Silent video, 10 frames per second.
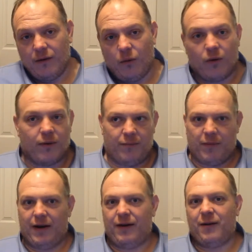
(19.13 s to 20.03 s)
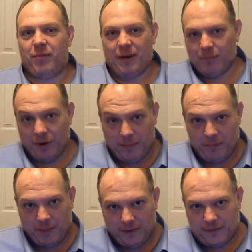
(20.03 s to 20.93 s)
or it might end up being Book
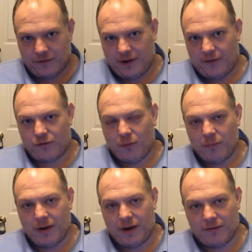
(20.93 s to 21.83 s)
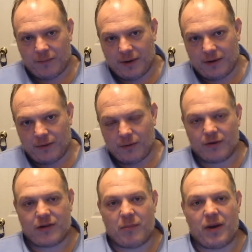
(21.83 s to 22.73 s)
Month, because I had so many of them, I didn't
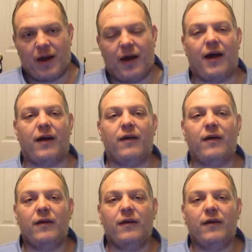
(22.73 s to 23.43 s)
realize how many I had.